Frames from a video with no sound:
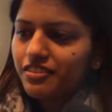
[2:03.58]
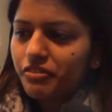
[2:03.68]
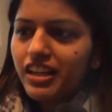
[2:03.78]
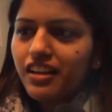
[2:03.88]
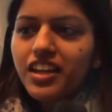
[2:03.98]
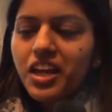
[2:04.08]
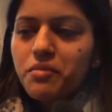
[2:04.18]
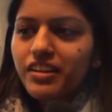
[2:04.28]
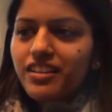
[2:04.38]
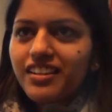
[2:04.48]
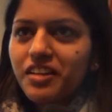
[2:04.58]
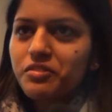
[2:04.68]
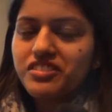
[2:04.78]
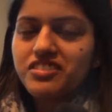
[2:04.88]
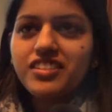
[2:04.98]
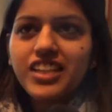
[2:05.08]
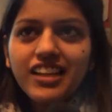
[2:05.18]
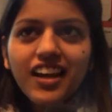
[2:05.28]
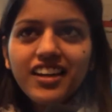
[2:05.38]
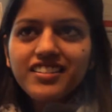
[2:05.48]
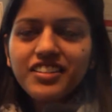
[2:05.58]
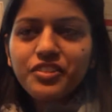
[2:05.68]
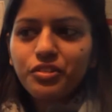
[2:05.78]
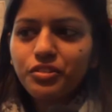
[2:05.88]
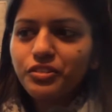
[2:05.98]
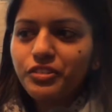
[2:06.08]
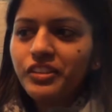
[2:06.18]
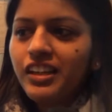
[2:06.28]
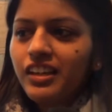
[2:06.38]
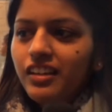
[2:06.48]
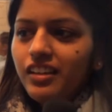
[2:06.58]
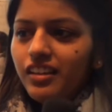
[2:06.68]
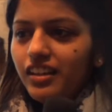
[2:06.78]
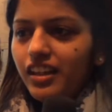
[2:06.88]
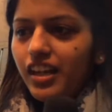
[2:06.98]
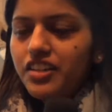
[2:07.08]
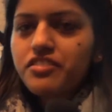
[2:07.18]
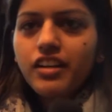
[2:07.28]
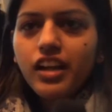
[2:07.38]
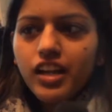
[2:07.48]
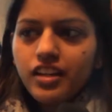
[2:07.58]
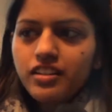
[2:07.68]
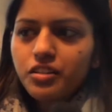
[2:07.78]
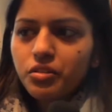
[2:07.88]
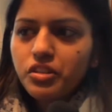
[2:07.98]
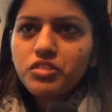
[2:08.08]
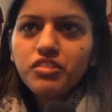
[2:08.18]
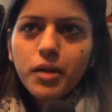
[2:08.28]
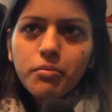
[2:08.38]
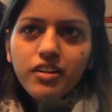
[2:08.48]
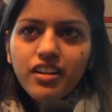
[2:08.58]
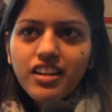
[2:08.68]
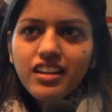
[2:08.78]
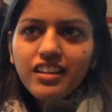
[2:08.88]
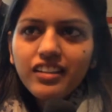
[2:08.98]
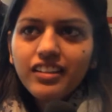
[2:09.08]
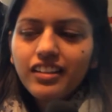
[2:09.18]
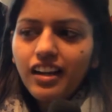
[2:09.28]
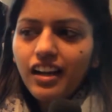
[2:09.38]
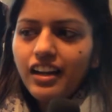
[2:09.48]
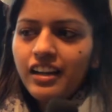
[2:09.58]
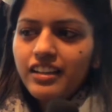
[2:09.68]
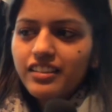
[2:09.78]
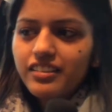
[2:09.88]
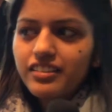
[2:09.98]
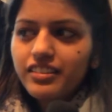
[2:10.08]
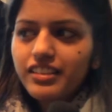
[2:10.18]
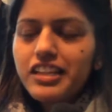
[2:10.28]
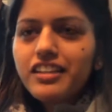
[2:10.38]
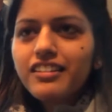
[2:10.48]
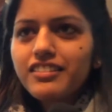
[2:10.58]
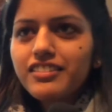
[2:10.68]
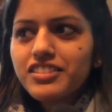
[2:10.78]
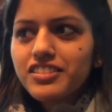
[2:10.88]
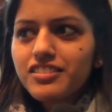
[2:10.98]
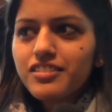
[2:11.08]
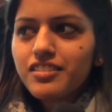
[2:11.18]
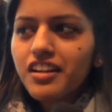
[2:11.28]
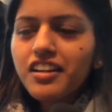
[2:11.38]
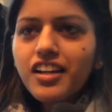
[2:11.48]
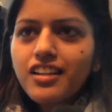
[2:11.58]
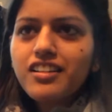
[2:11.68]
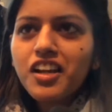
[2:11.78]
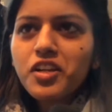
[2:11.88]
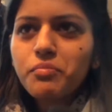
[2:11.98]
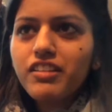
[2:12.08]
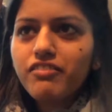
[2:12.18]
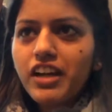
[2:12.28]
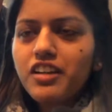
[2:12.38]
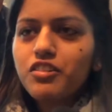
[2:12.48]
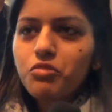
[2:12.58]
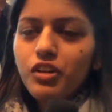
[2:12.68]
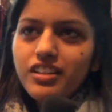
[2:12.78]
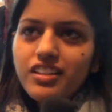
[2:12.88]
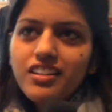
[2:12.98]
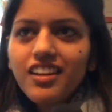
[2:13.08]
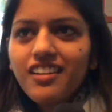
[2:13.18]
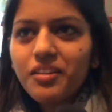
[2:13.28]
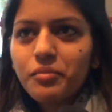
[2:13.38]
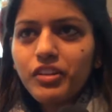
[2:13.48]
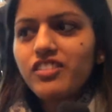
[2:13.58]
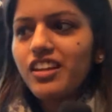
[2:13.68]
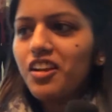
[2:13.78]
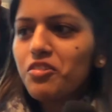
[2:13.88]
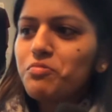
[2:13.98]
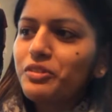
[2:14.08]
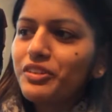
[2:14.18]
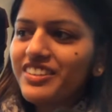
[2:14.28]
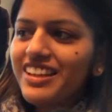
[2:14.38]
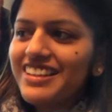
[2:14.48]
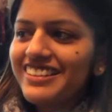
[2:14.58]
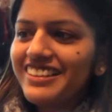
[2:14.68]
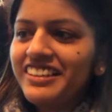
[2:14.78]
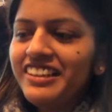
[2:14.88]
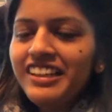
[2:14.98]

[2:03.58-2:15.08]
when I came here, I was just sitting idle, so I tried going to library, and then suddenly it clicked me, why not volunteer here? Because I love books, and